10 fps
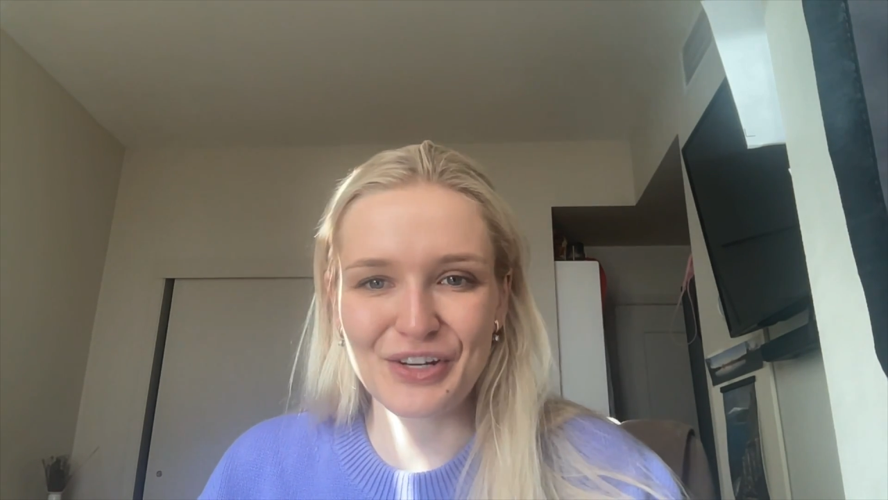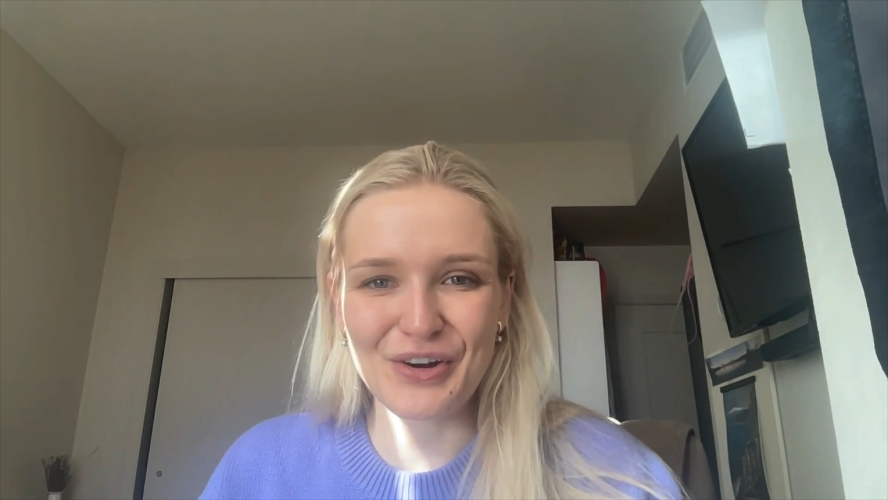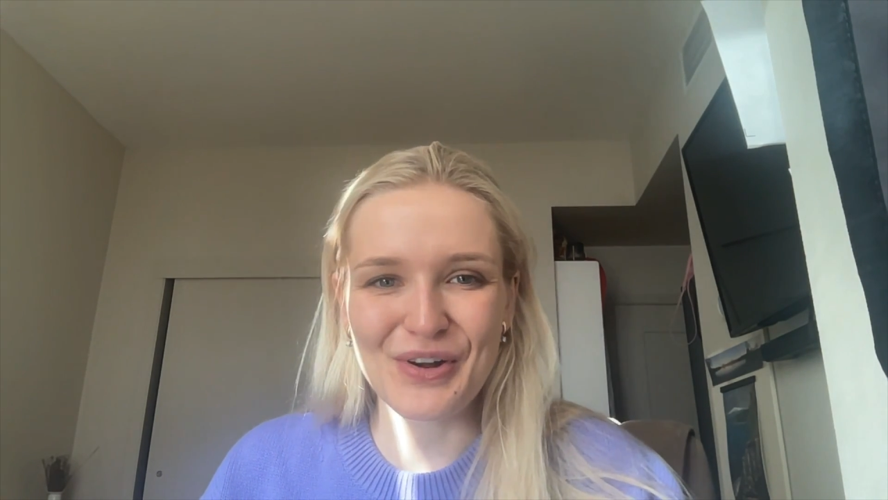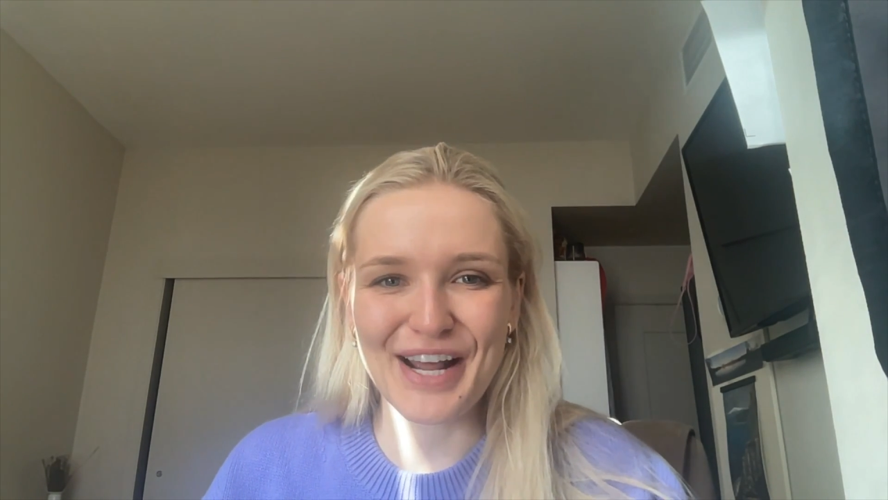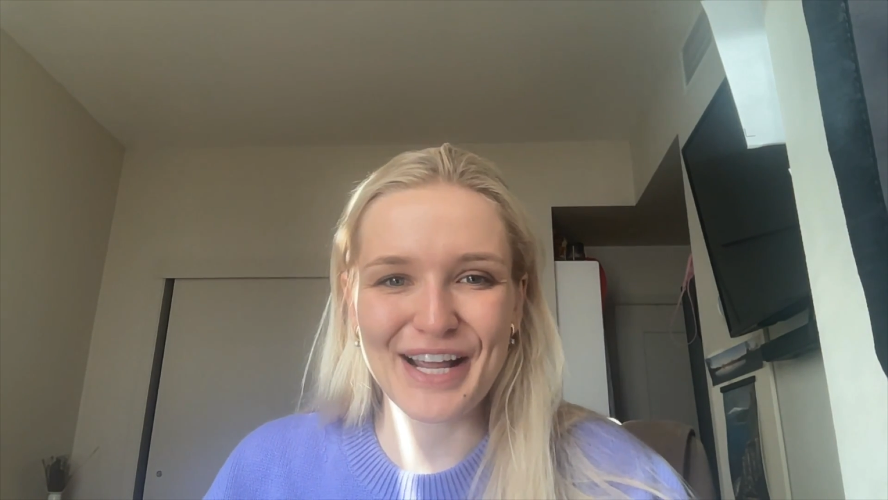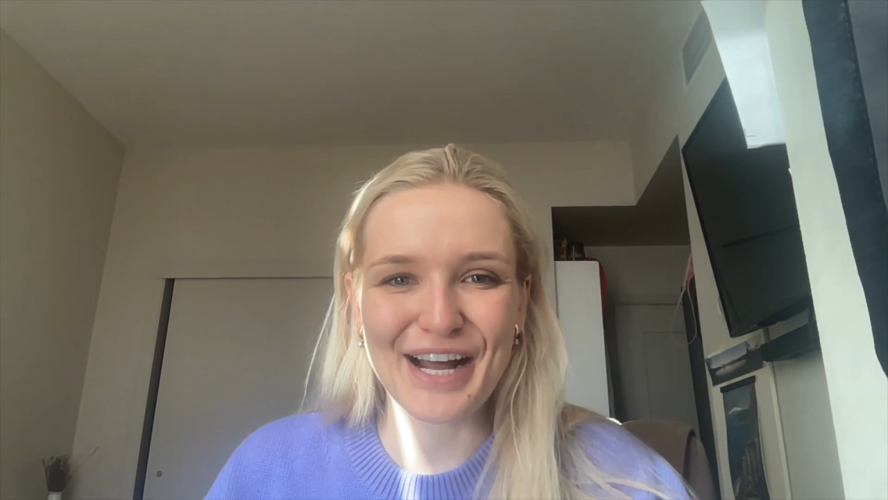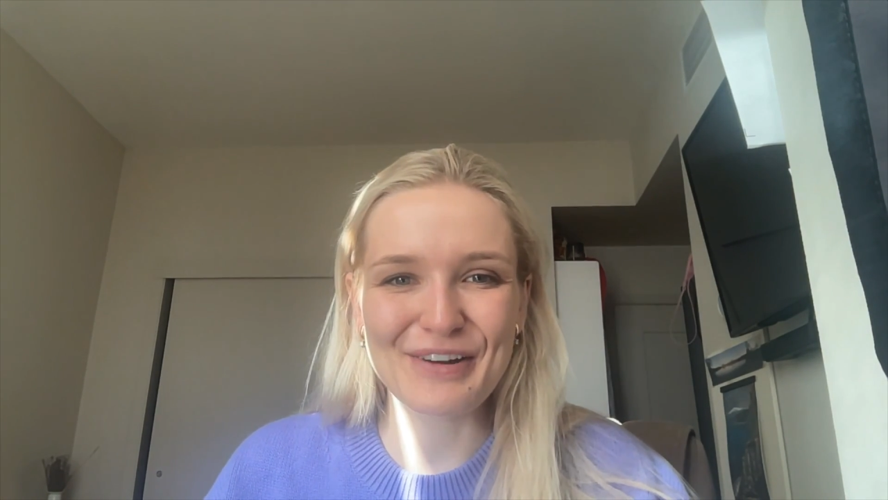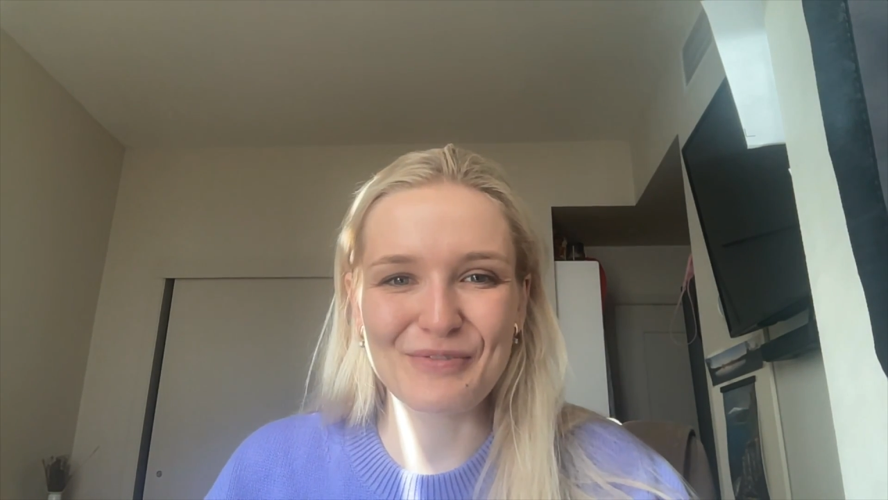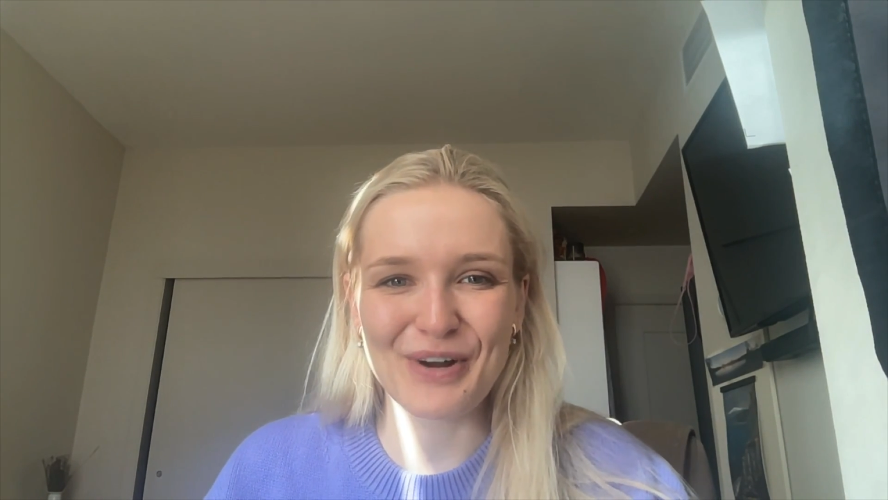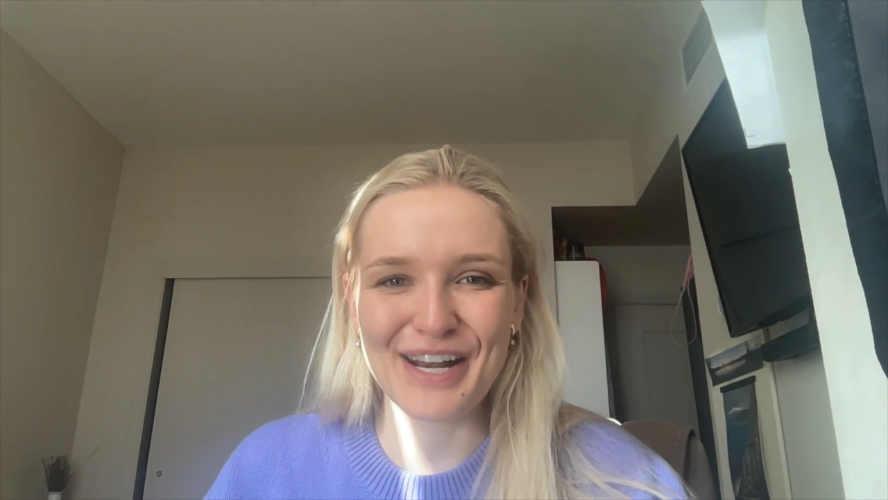and I kind
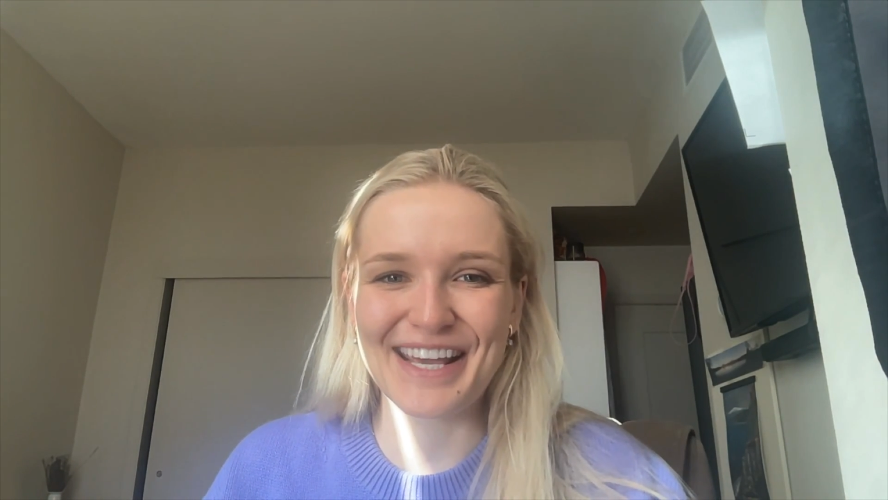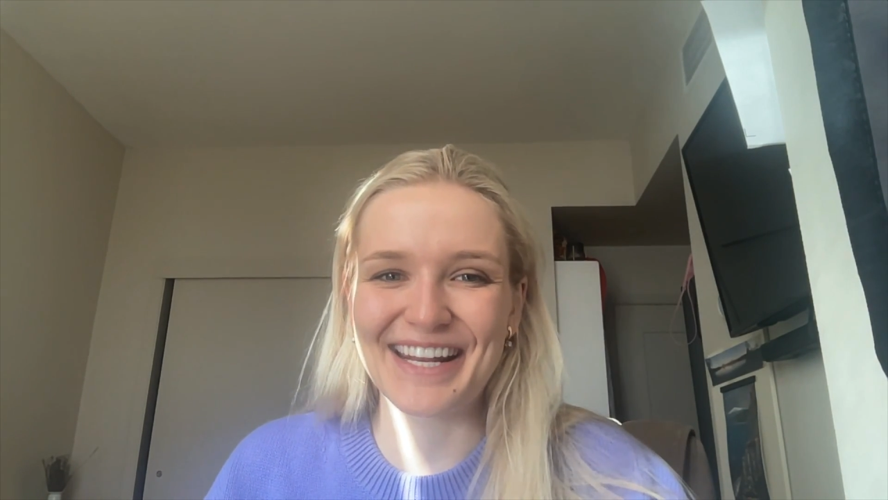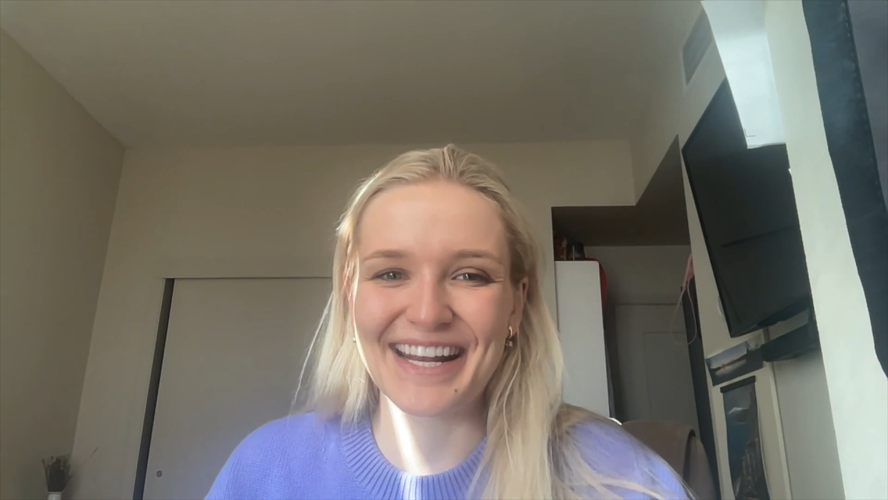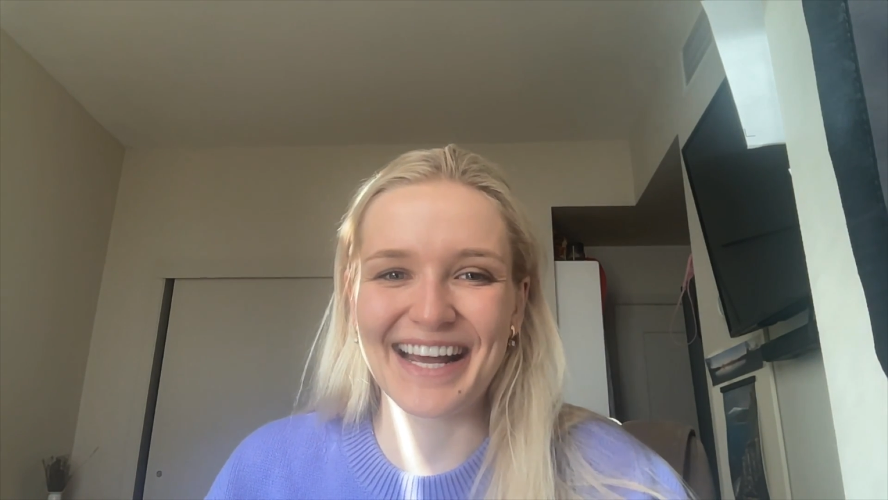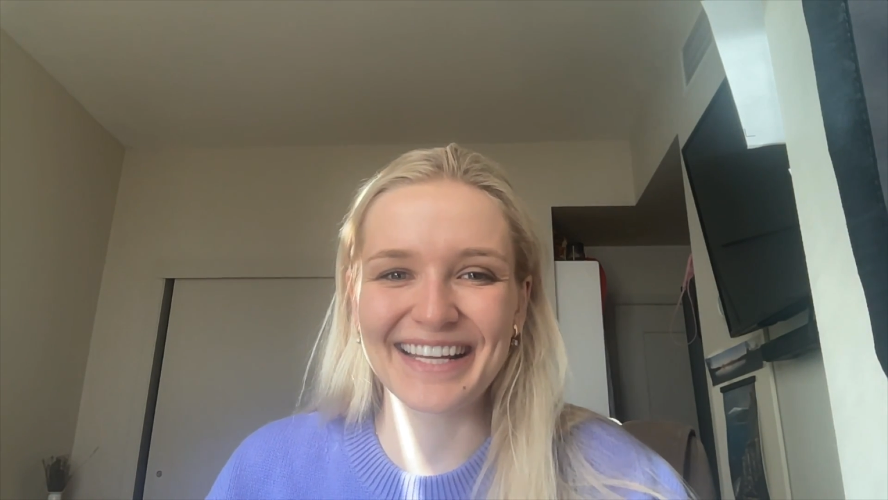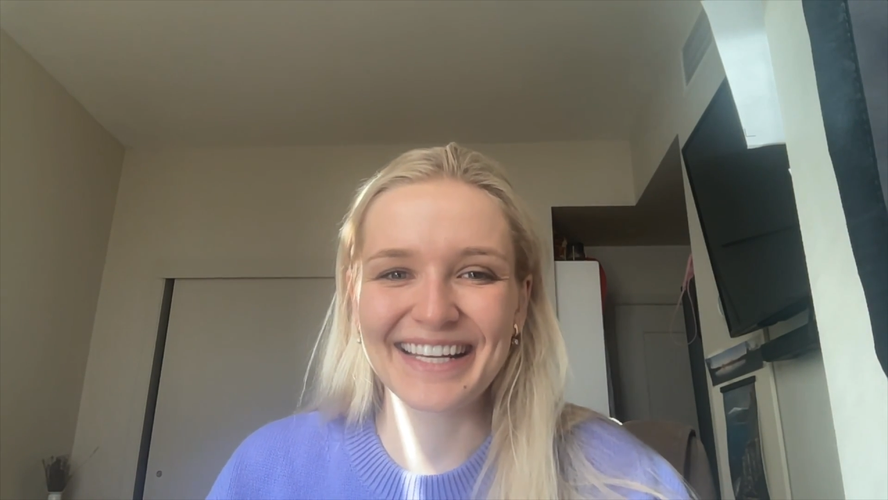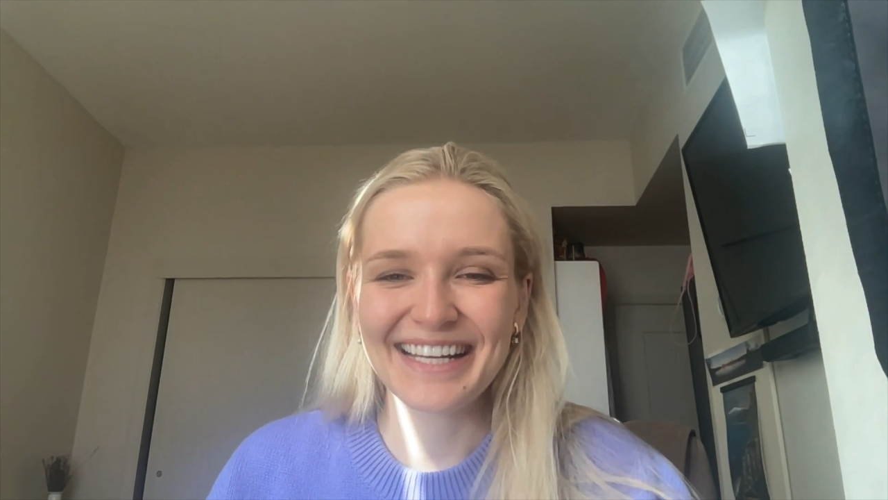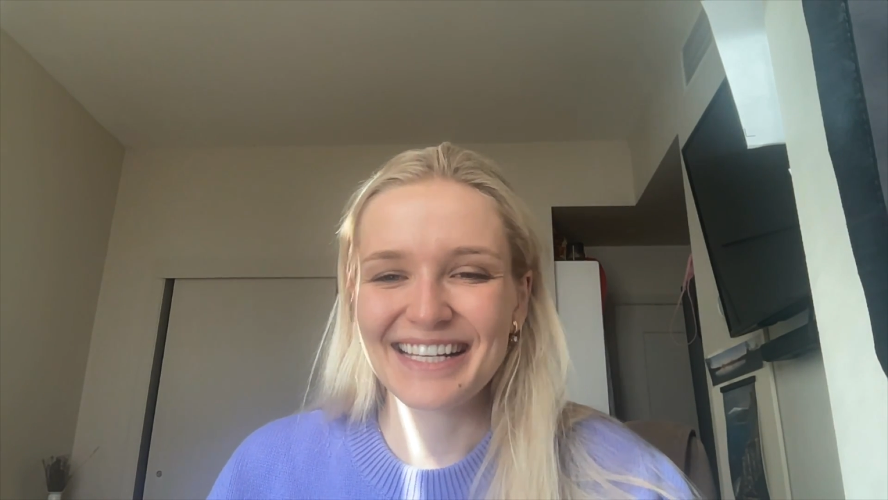of went in and